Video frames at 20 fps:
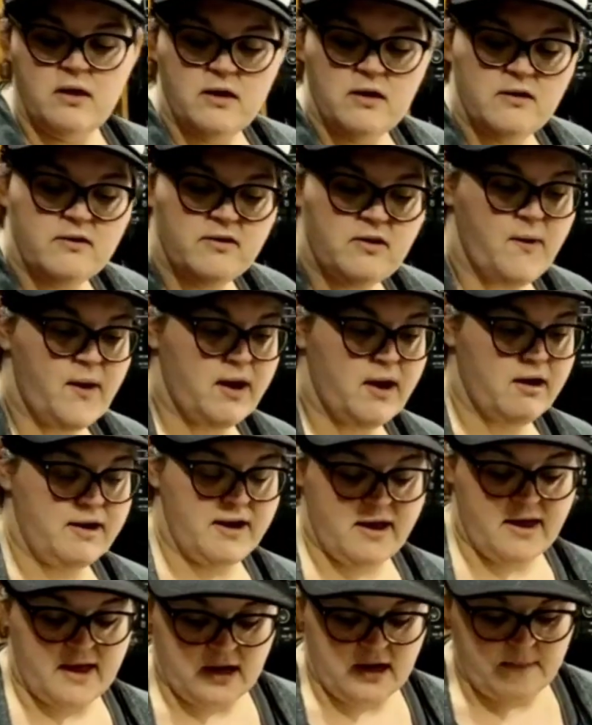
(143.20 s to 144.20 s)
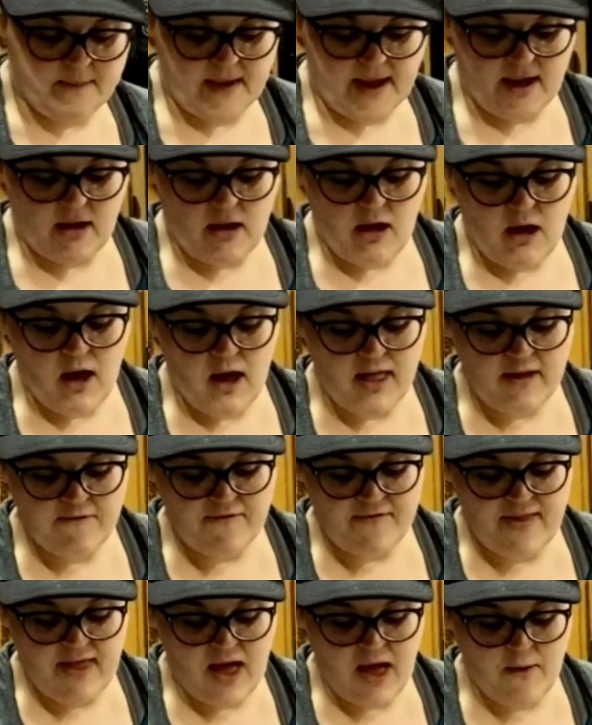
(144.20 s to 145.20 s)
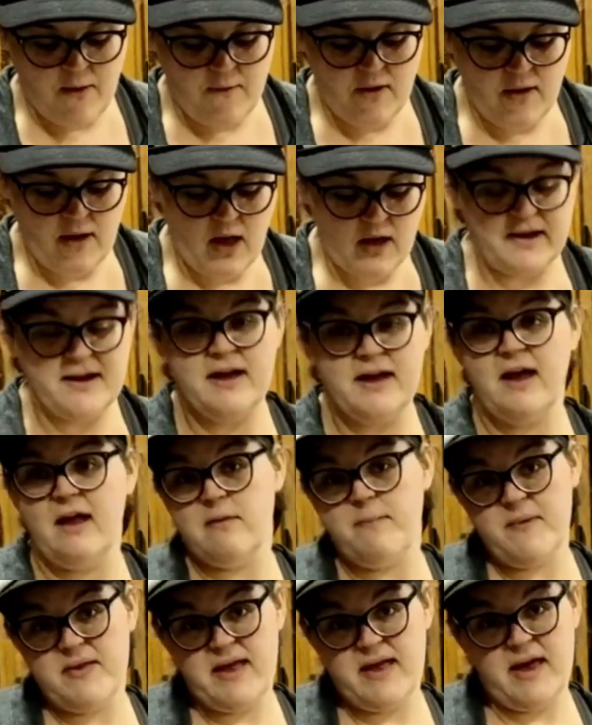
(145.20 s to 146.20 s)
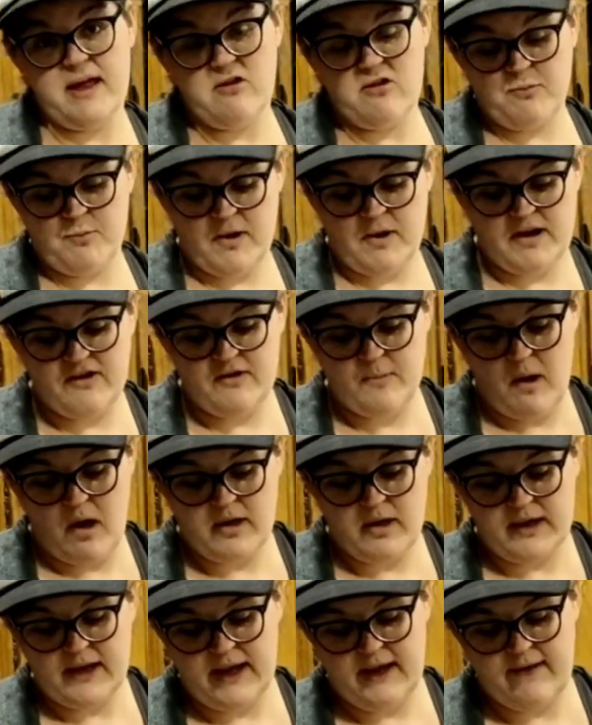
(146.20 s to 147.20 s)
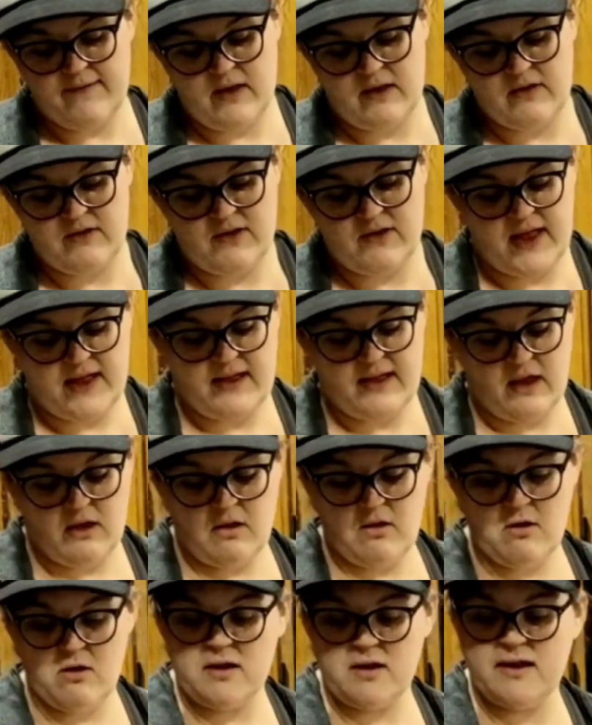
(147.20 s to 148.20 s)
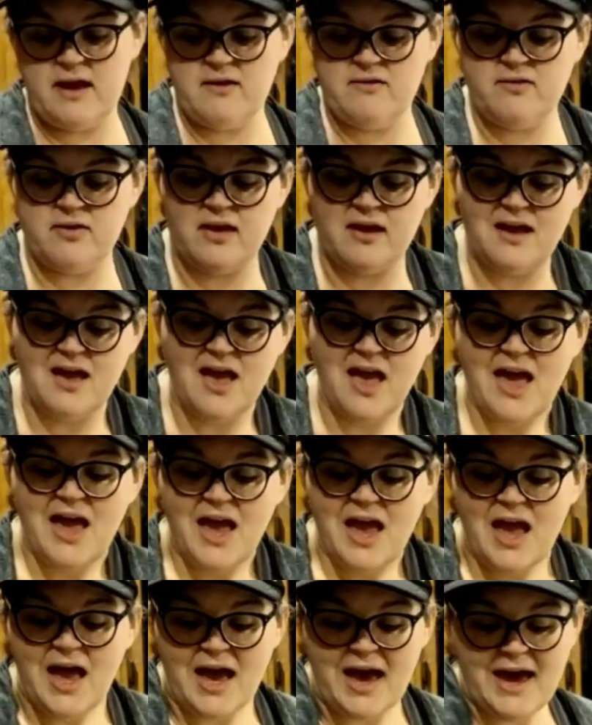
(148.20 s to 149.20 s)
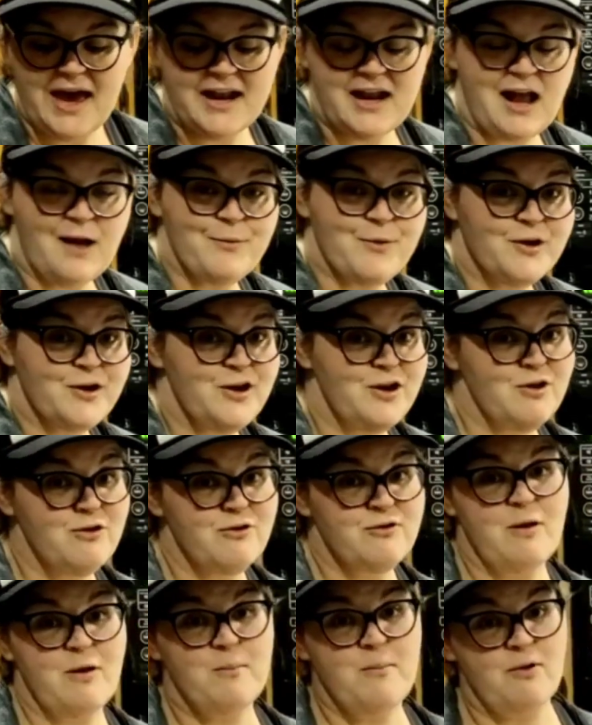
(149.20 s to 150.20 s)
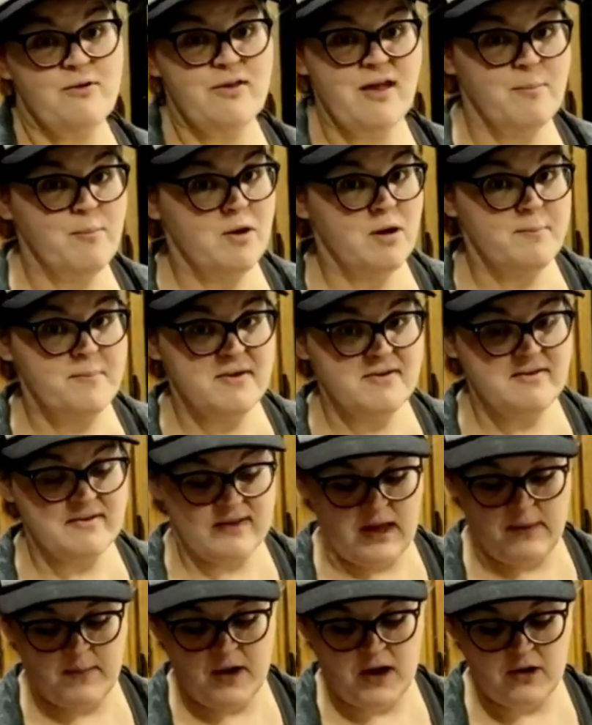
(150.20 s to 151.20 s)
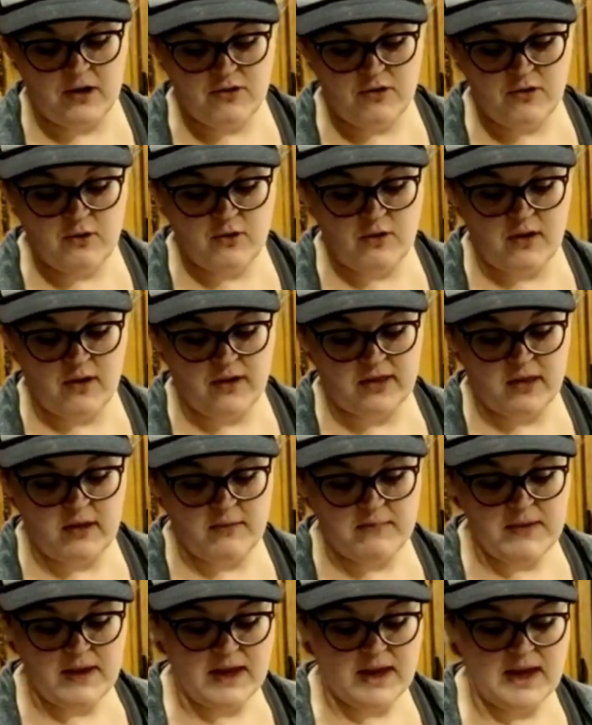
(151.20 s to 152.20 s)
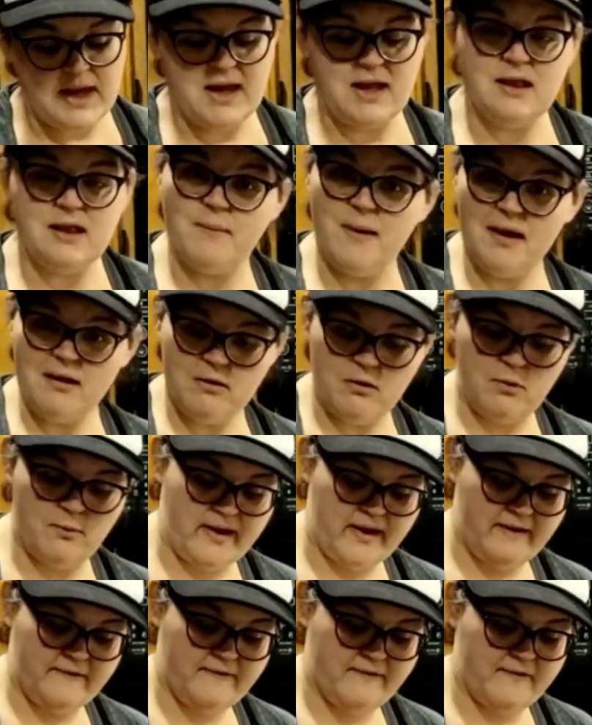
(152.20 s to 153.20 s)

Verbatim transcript: So I already cut up my cauliflower. I'm going to cut the potatoes pretty small and even so that they cook nicely. And I'm going to use our multi-purpose steamer to cook them in the microwave.